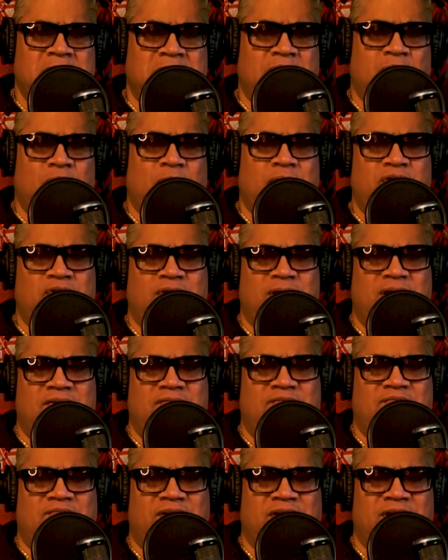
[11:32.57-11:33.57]
You know, when you
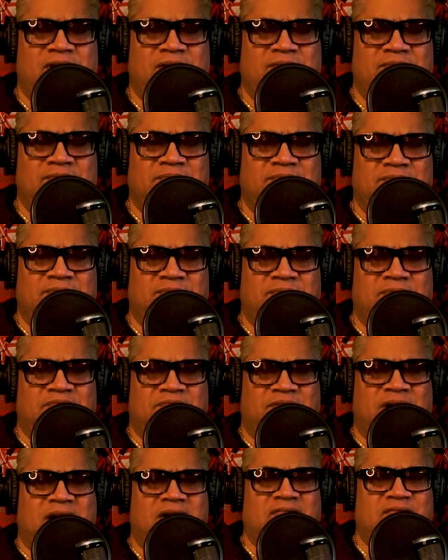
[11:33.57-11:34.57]
have uh,
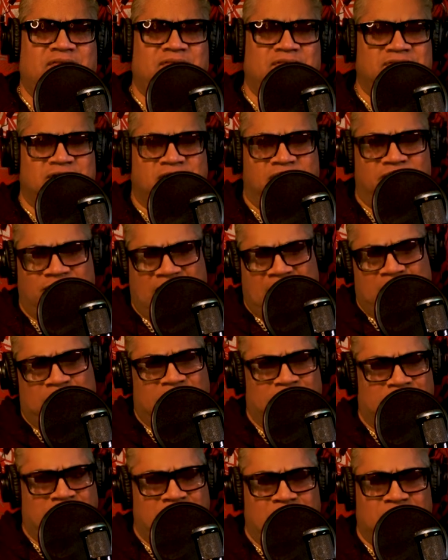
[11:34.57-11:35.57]
fathers or
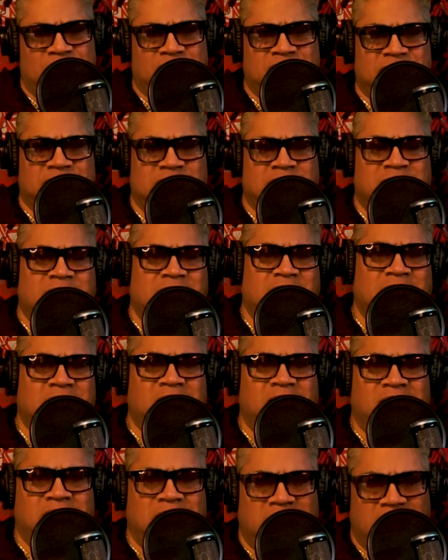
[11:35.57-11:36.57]
family members
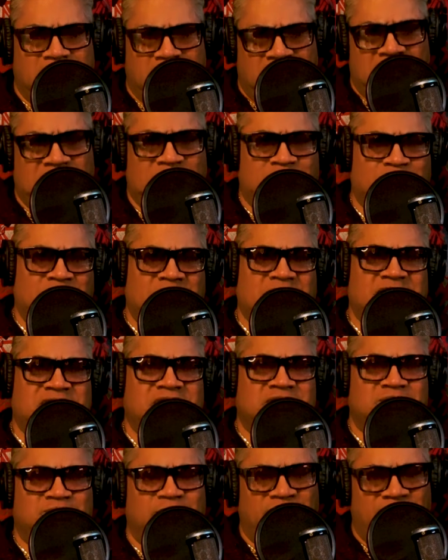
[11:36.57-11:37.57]
in the
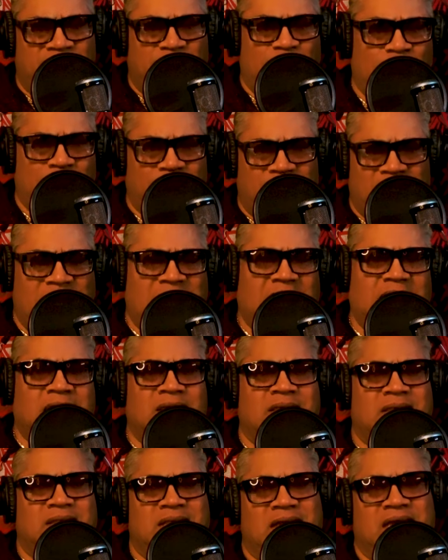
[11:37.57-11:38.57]
business before they
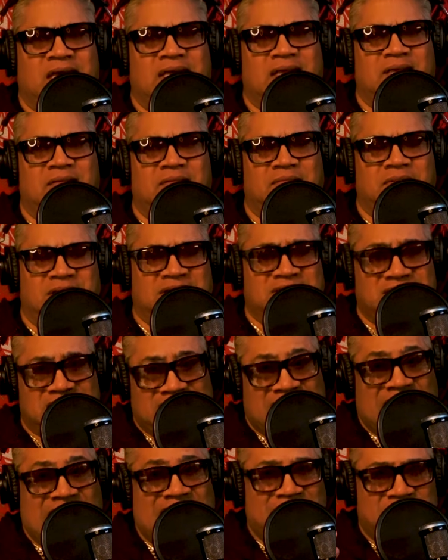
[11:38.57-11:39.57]
they
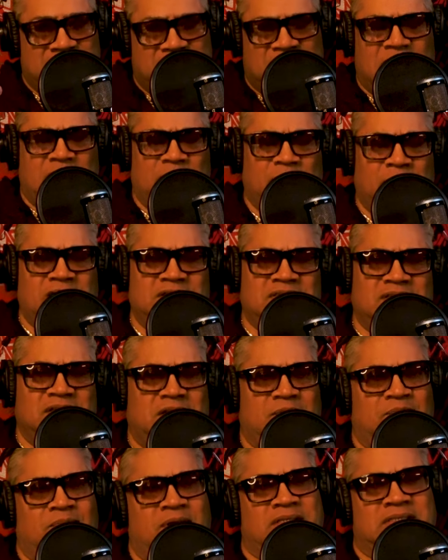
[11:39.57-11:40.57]
decide to come
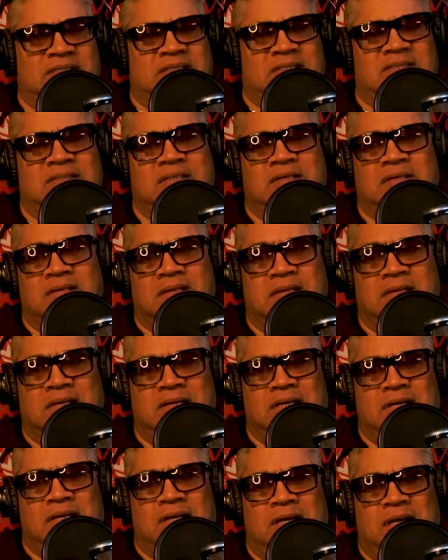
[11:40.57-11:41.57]
into the business,
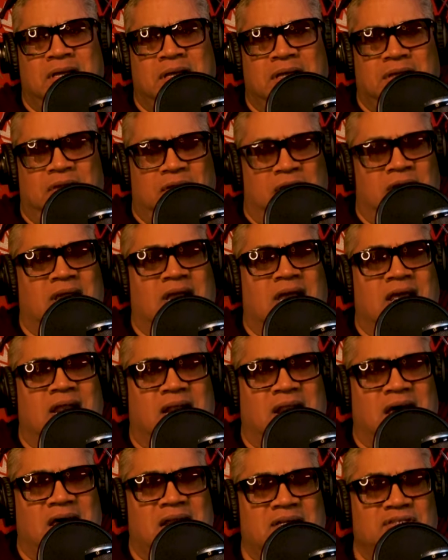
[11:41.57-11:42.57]
you know, they
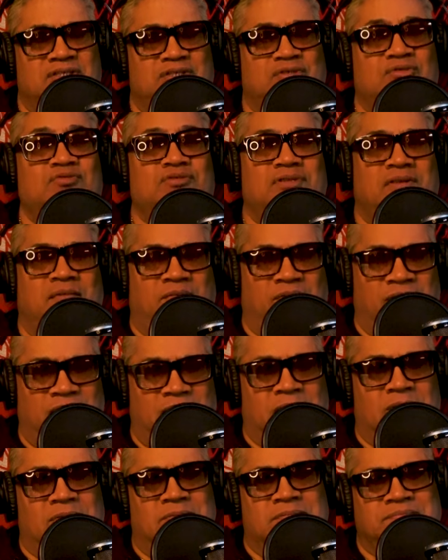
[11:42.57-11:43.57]
got a lot of shoes to
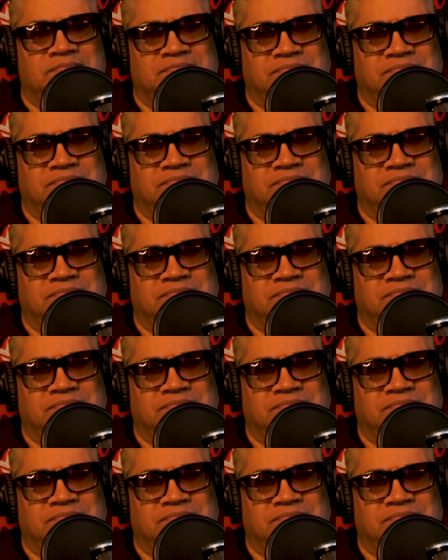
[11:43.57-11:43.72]
fill.